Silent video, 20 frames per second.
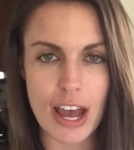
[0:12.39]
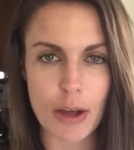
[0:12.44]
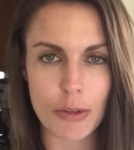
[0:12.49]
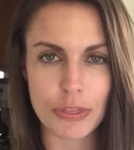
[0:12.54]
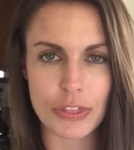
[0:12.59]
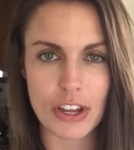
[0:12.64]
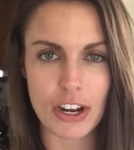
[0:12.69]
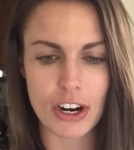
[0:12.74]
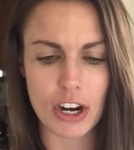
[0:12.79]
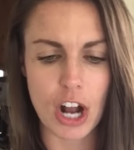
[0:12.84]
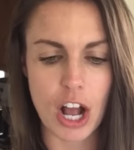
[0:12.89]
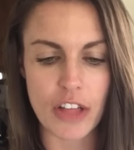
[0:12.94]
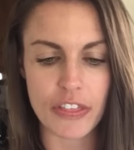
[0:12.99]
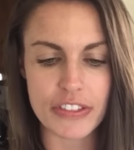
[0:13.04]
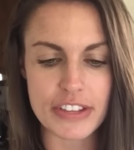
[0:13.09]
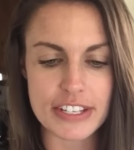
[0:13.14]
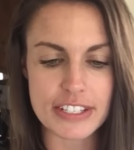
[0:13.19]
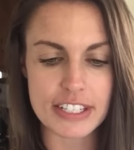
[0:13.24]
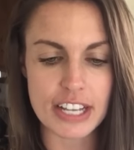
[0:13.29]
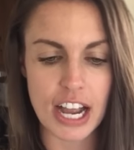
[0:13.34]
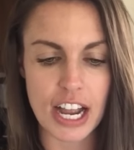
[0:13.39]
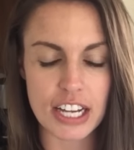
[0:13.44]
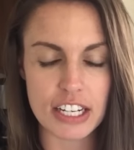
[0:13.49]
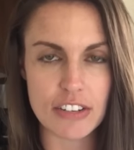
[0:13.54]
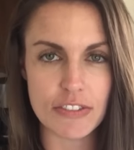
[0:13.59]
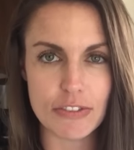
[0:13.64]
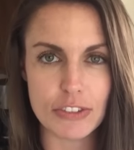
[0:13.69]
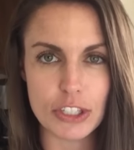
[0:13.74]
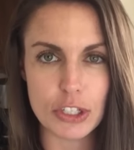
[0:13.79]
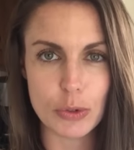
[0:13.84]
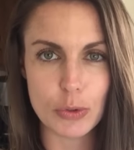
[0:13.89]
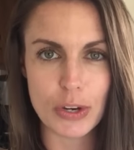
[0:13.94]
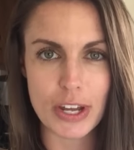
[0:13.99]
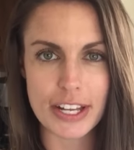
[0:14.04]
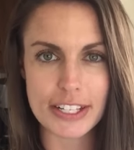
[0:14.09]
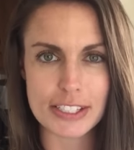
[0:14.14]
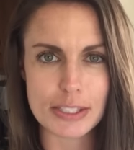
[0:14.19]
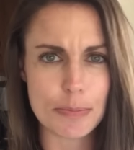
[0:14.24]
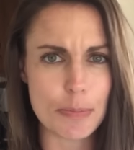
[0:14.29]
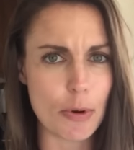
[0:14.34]
out there on these kind of
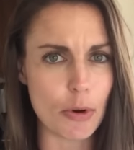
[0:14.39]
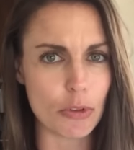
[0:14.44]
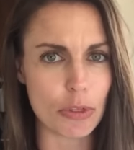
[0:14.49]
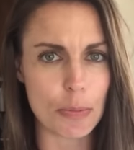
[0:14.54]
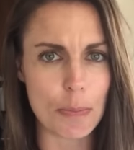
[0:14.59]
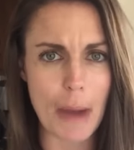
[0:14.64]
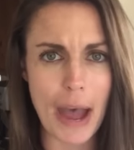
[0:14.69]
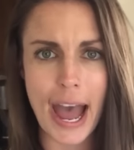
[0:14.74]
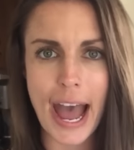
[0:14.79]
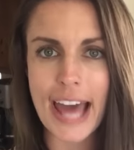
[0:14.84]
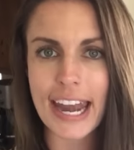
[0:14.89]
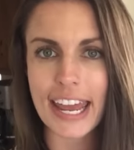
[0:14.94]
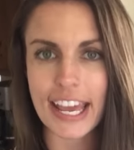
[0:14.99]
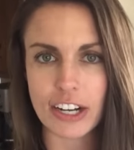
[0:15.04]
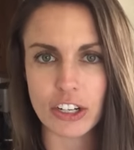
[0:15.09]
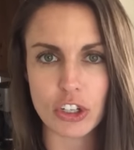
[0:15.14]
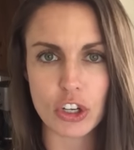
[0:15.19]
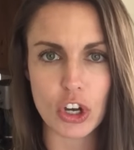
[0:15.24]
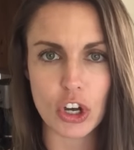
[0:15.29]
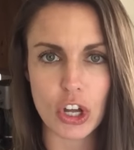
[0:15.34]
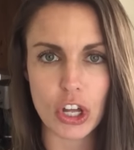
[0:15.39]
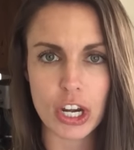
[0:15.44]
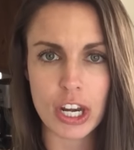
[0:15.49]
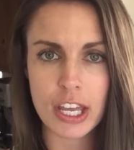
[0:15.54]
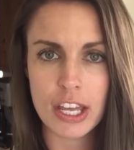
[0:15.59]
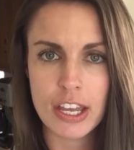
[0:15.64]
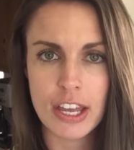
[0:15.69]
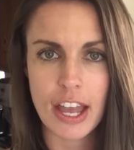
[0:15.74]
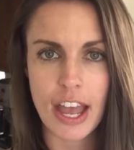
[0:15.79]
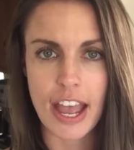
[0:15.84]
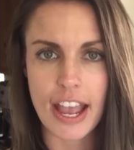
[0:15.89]
units, both bad and good,